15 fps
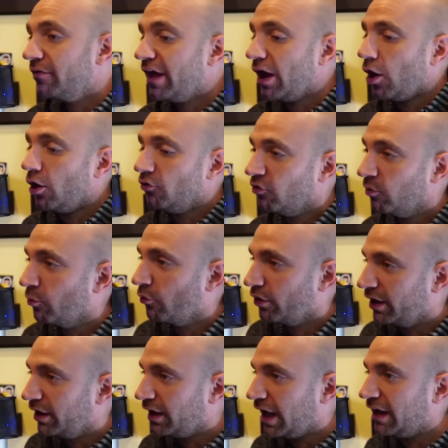They are
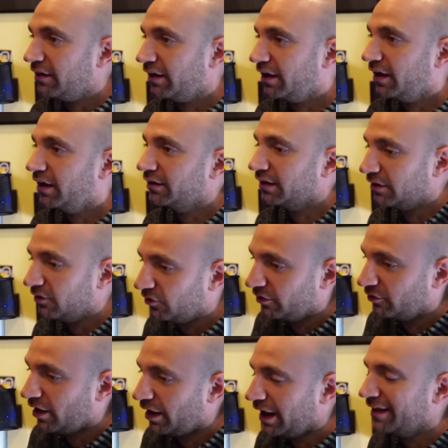supporting anti-gun
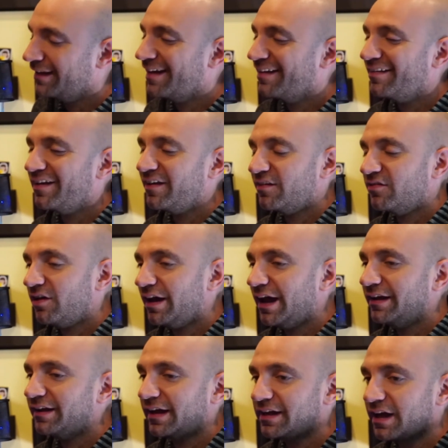legislation. The thing is, it's not
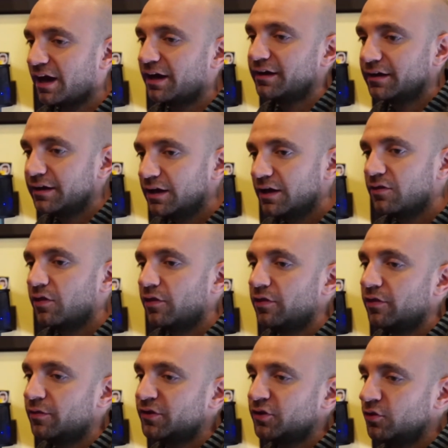anti-gun.
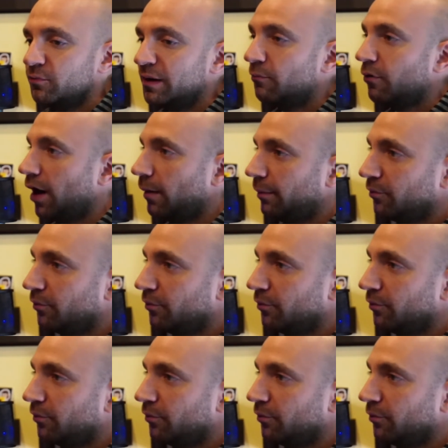The two big problems.